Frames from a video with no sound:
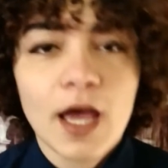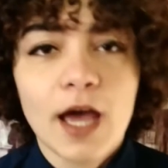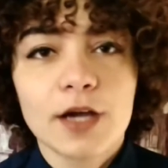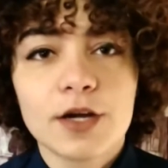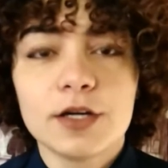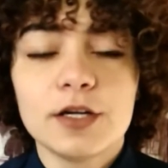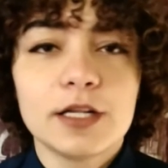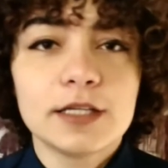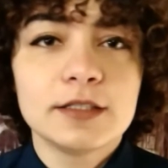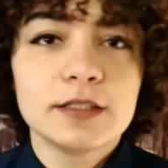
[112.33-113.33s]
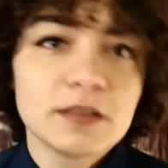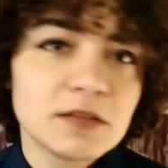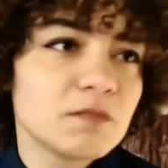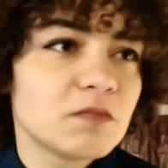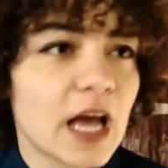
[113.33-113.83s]
a girl that
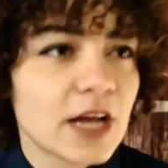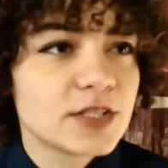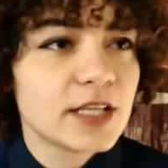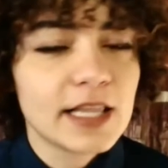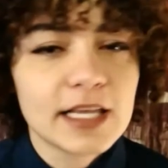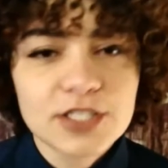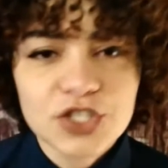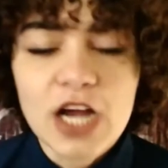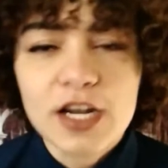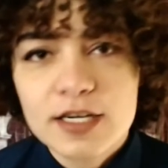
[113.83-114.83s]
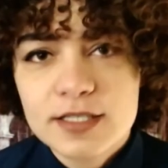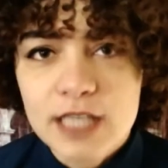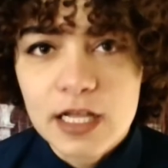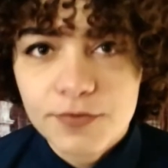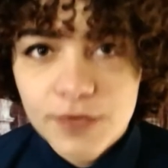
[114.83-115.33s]
actually shot
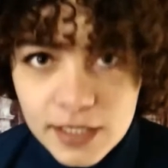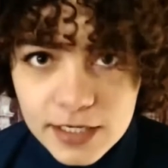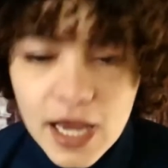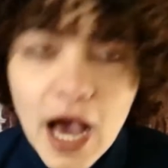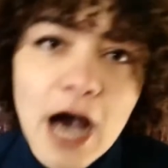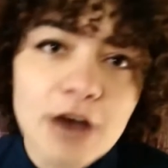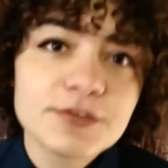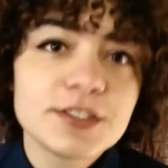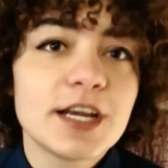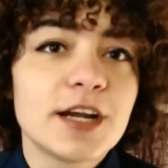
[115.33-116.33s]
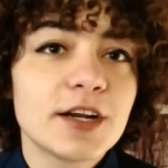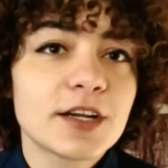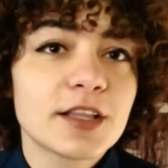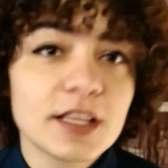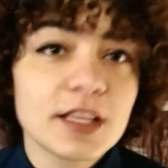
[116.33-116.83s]
herself in after
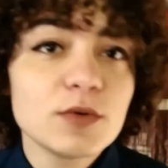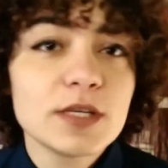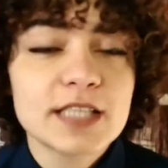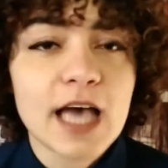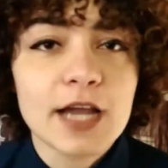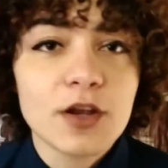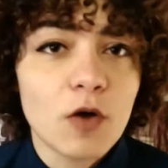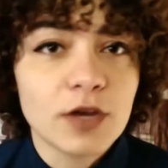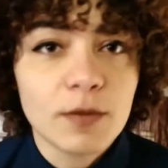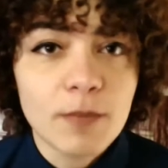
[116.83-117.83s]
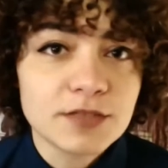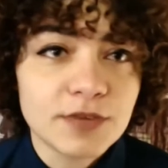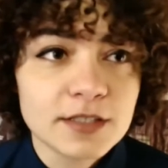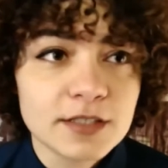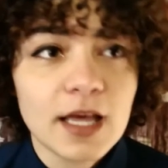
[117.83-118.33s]
the suicide of her best
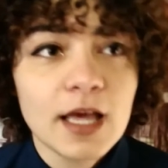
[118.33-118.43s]
friend,